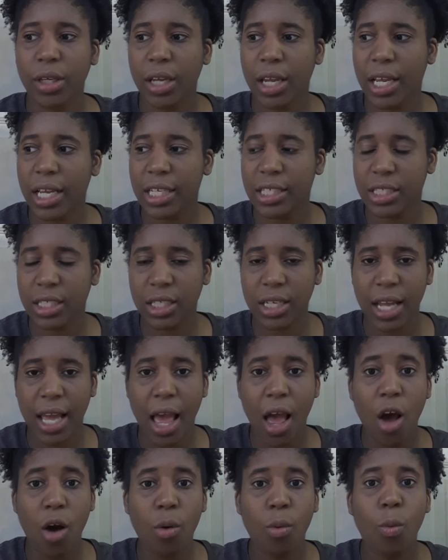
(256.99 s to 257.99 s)
And He's going to
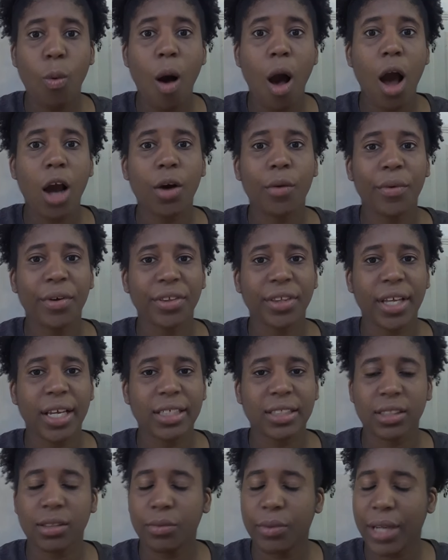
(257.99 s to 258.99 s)
help walk with us.
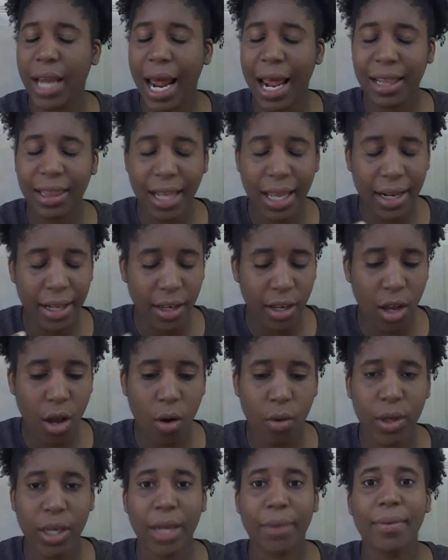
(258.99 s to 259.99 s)
And we got to let it
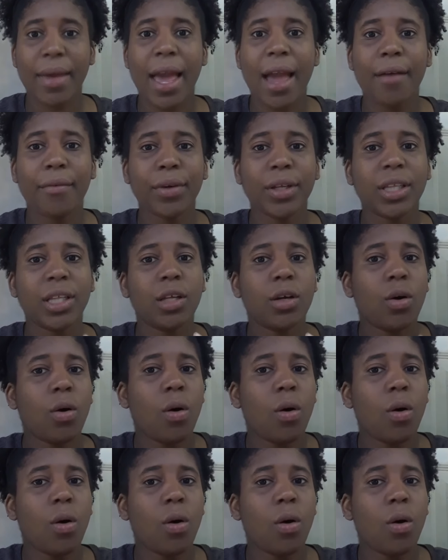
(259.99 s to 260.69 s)
go and give everything